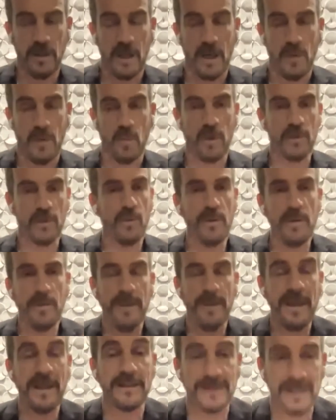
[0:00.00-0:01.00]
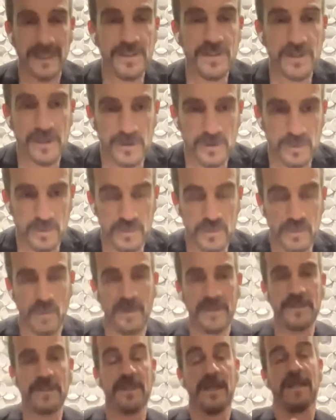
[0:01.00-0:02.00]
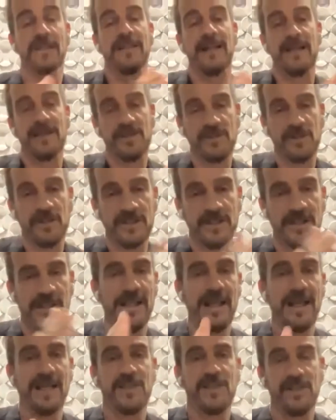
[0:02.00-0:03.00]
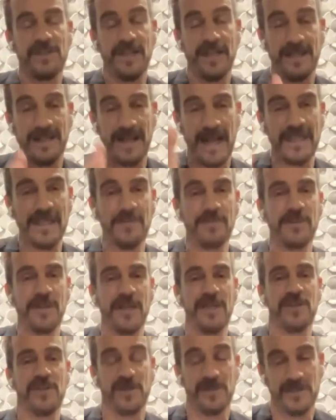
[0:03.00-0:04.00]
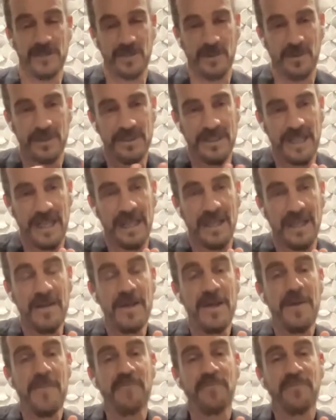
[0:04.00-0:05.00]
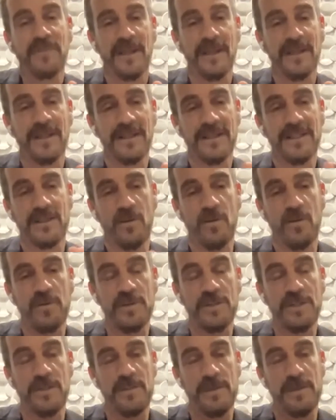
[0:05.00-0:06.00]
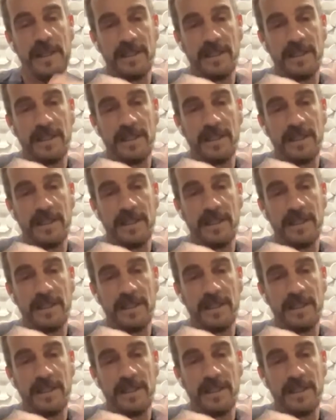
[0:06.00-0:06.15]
what do we pay attention to? So it's attention, selection, and adaptation. So it's like, in this overstimulated